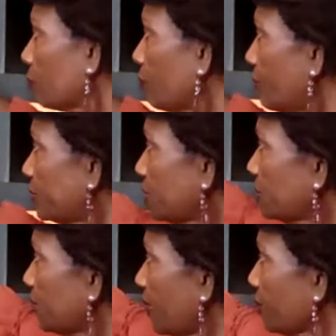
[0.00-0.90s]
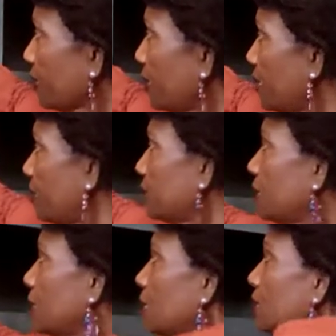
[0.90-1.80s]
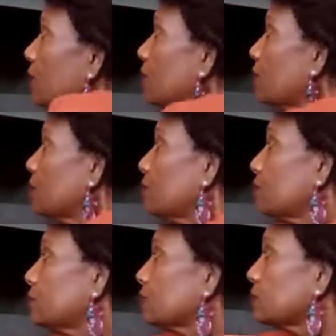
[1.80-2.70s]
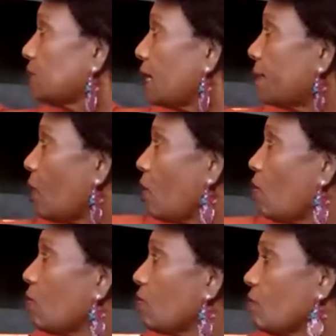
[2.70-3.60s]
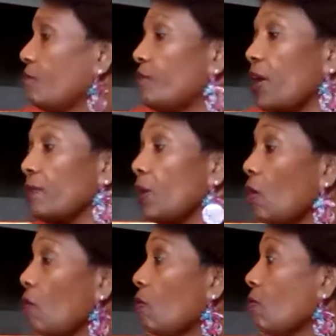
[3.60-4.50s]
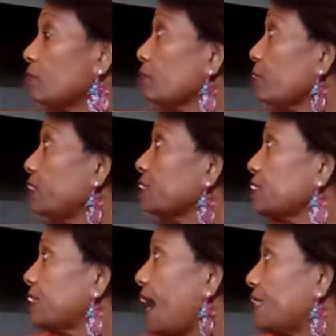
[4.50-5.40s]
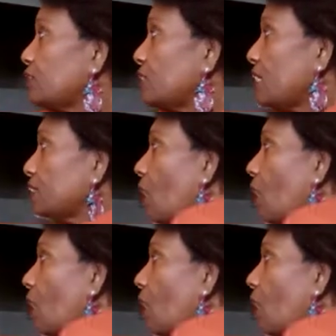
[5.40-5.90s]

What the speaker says: which is there again, some old, very old Reader's Digest